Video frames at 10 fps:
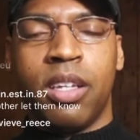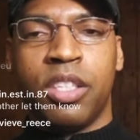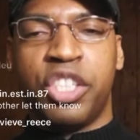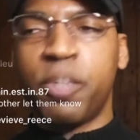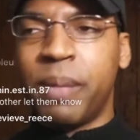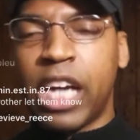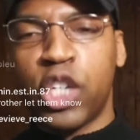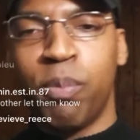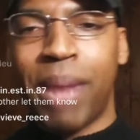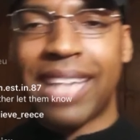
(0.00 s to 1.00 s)
Just because
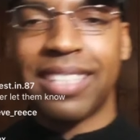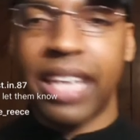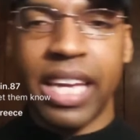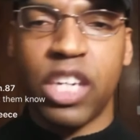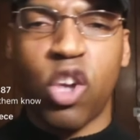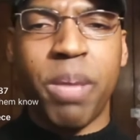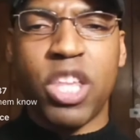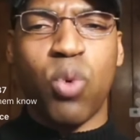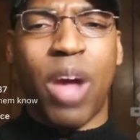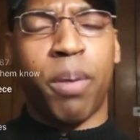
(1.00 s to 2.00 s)
you black skin don't mean
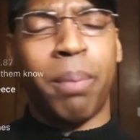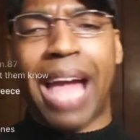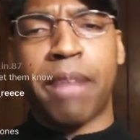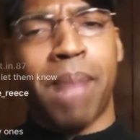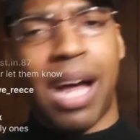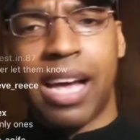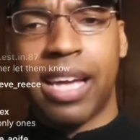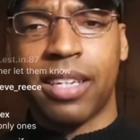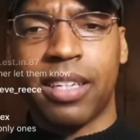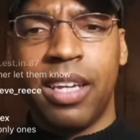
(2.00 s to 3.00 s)
you have a black
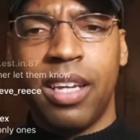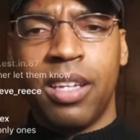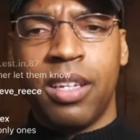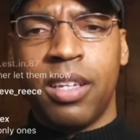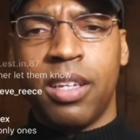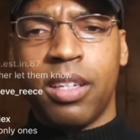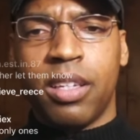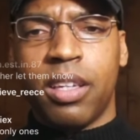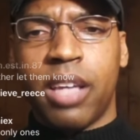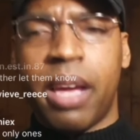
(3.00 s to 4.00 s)
mind.
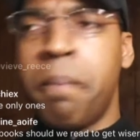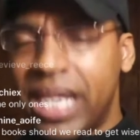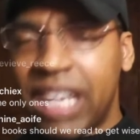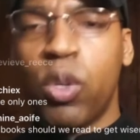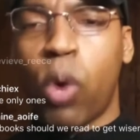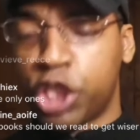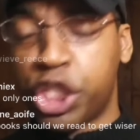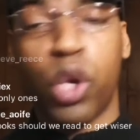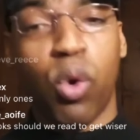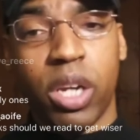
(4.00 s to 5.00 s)
And many of you are
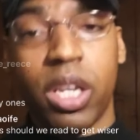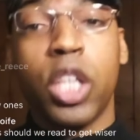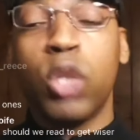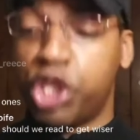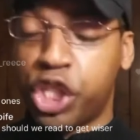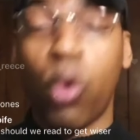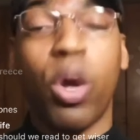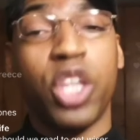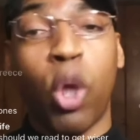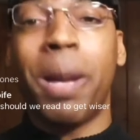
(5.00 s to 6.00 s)
showing
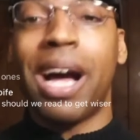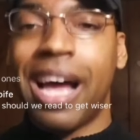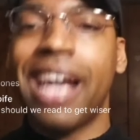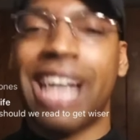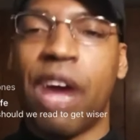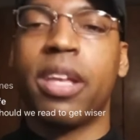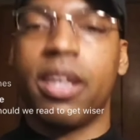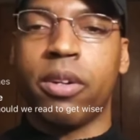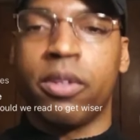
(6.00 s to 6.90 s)
your behind out here.